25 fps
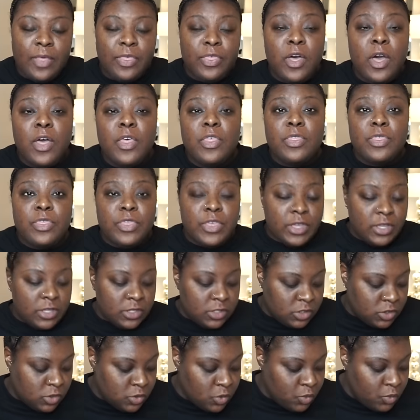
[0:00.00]
thought
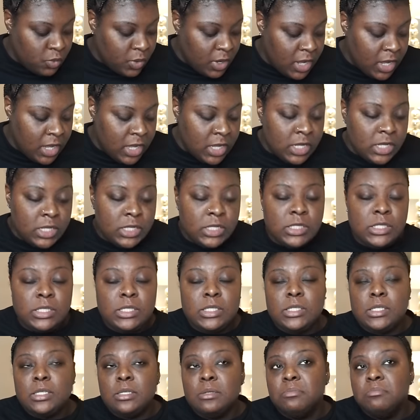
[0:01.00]
this
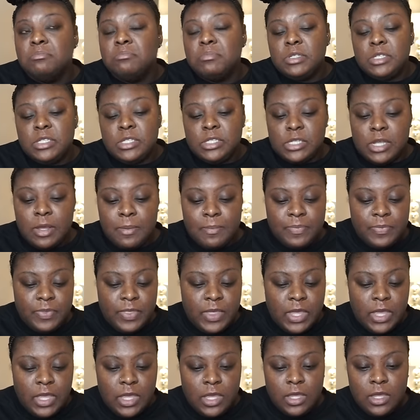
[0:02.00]
was
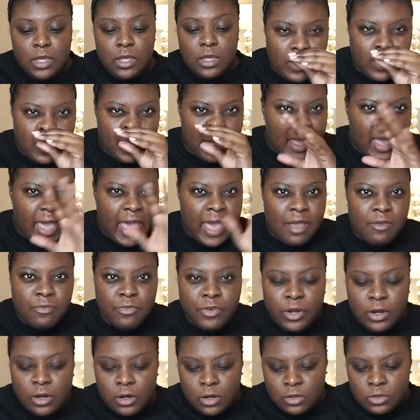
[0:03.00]
something, well,
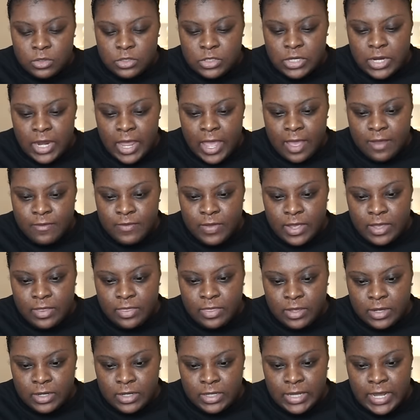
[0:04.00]
every girl should have in
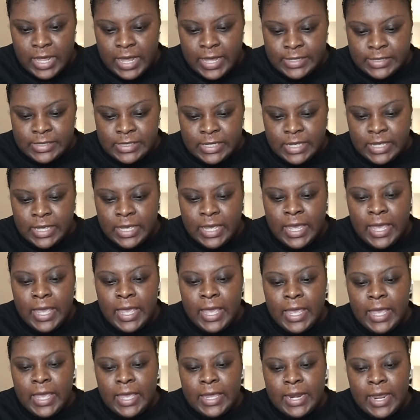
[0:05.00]
their closet,
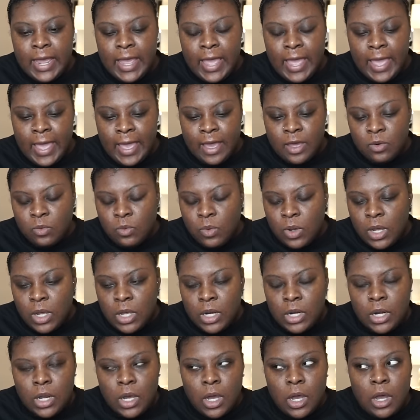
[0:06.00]
and I had
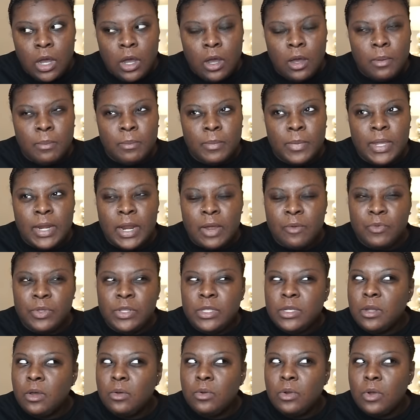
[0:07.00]
one, and I
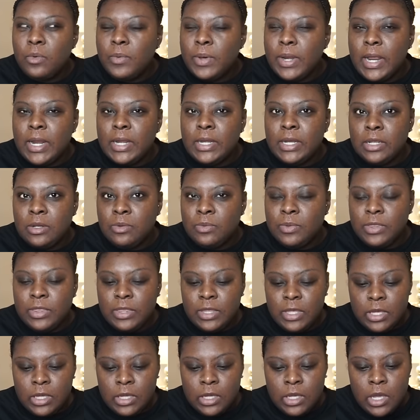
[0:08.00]
really don't know what I did with
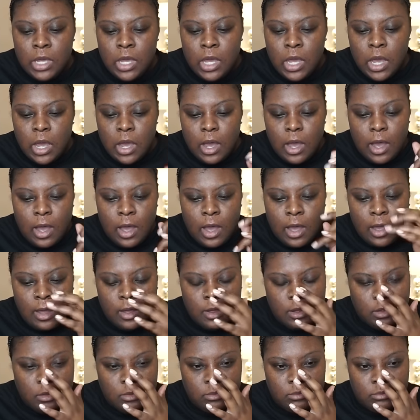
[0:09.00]
it
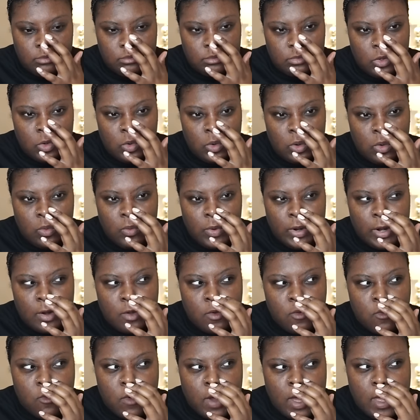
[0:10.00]
or where
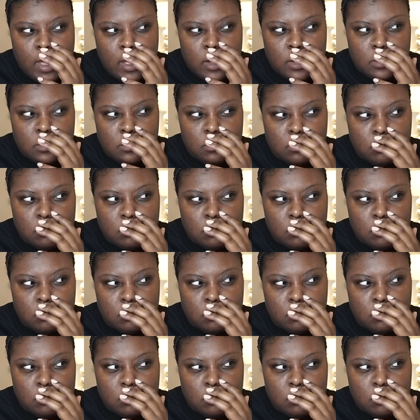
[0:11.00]
it went,